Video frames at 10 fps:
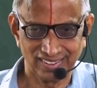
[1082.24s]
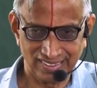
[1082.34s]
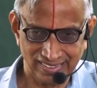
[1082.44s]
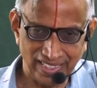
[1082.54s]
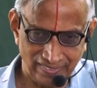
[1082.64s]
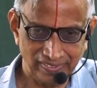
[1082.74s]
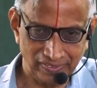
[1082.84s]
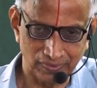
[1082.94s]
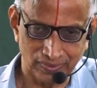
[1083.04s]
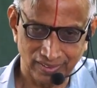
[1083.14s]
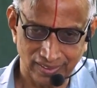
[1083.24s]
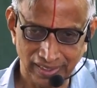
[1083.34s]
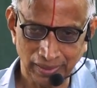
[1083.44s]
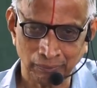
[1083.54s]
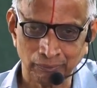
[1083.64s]
the derivatives,
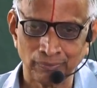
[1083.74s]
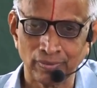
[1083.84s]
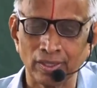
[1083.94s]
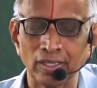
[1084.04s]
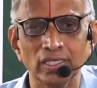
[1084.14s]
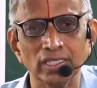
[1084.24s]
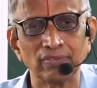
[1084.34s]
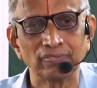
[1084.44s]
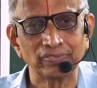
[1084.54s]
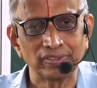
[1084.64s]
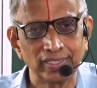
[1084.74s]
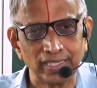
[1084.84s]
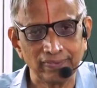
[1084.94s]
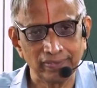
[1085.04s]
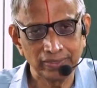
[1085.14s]
right? If the
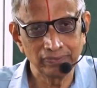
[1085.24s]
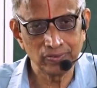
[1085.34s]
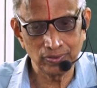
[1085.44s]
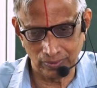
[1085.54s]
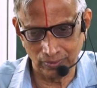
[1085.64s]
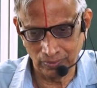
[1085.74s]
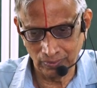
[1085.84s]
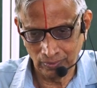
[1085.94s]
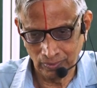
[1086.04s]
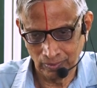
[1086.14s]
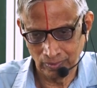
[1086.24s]
derivative is 0,